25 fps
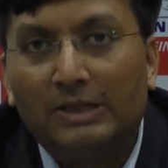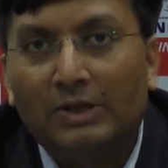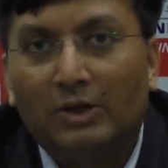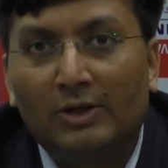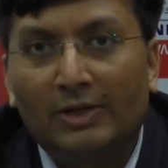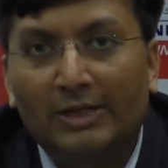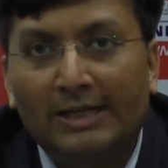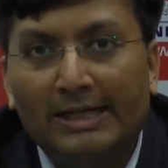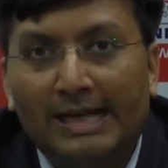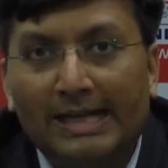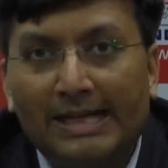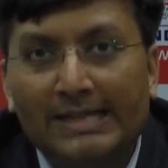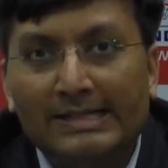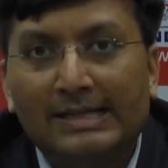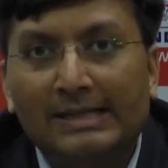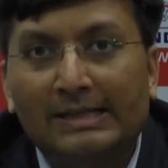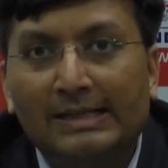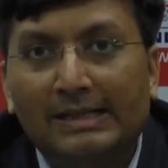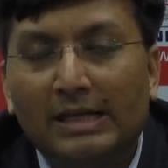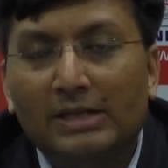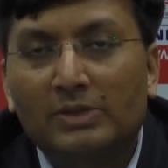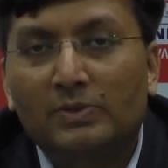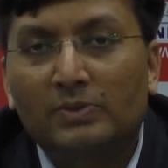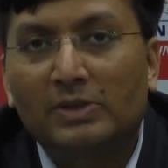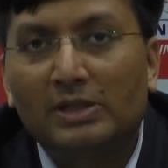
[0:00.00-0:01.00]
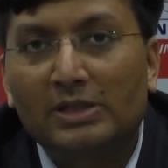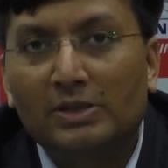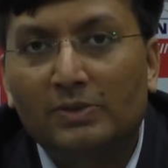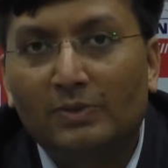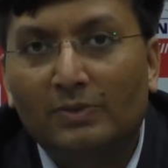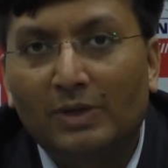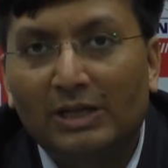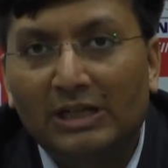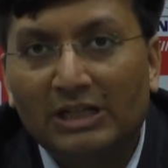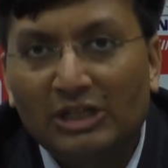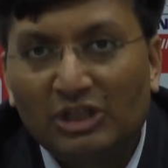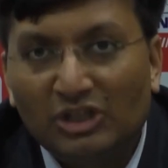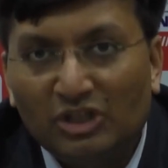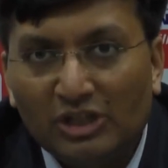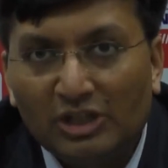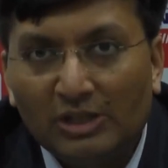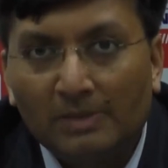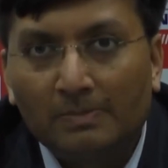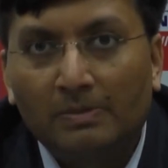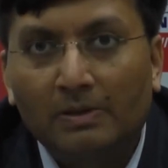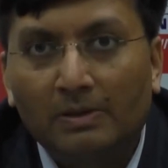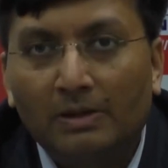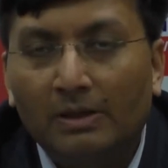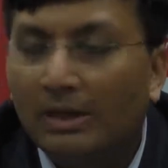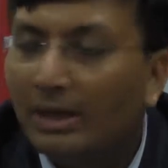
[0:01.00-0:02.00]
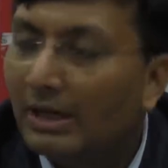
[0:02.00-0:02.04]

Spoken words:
on an asset class which is very cheap.